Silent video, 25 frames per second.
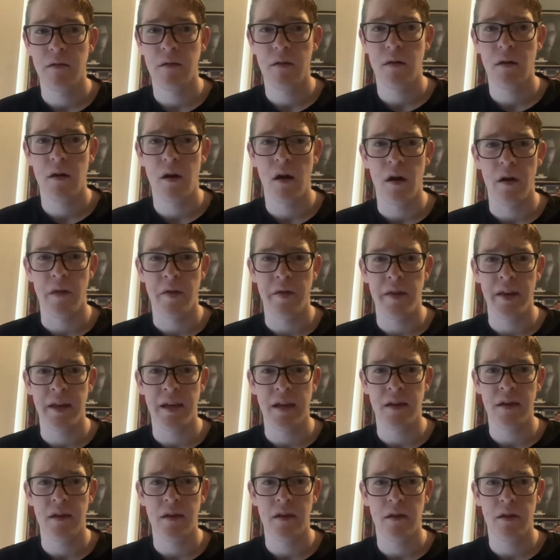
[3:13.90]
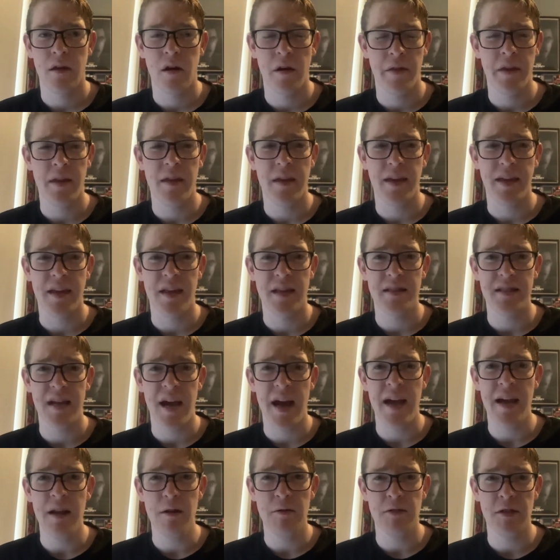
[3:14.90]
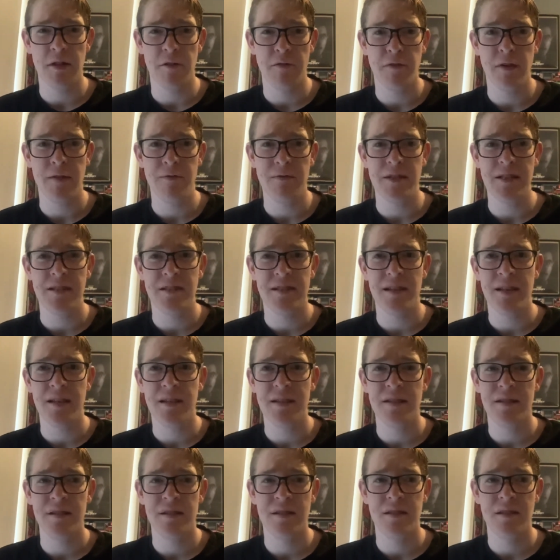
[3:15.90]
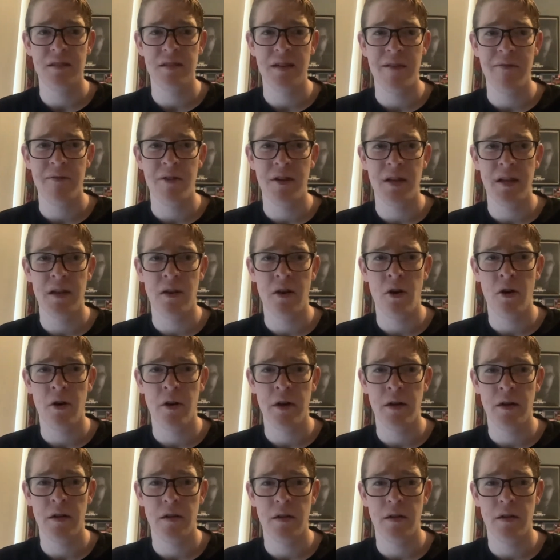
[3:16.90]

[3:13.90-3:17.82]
I think they kicked 8. Was it 56-79?